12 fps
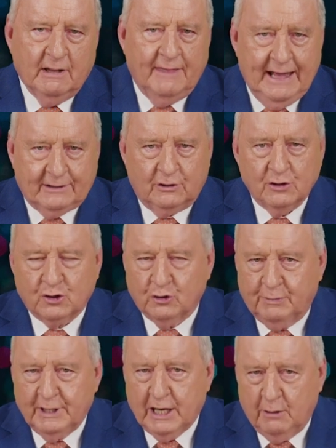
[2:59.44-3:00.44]
That
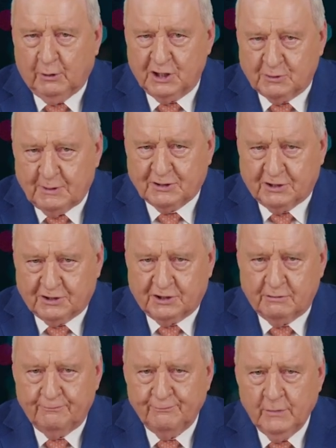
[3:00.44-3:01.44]
should be nobody's
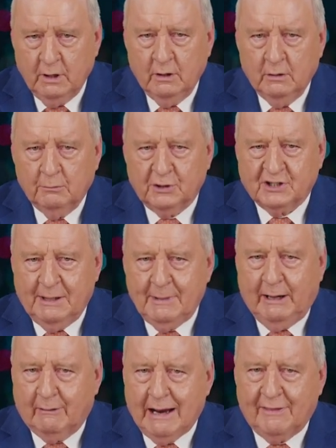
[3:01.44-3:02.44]
business. But
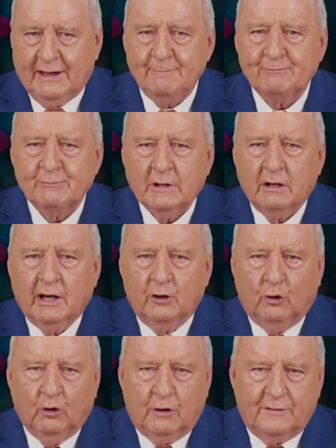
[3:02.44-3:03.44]
somehow or other, in
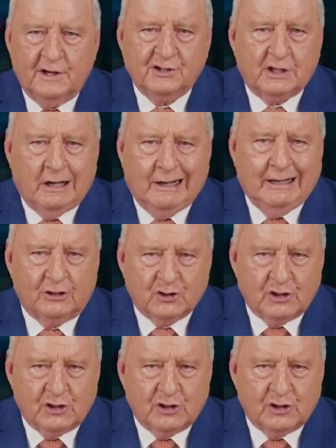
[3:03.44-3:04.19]
all of this, Kyle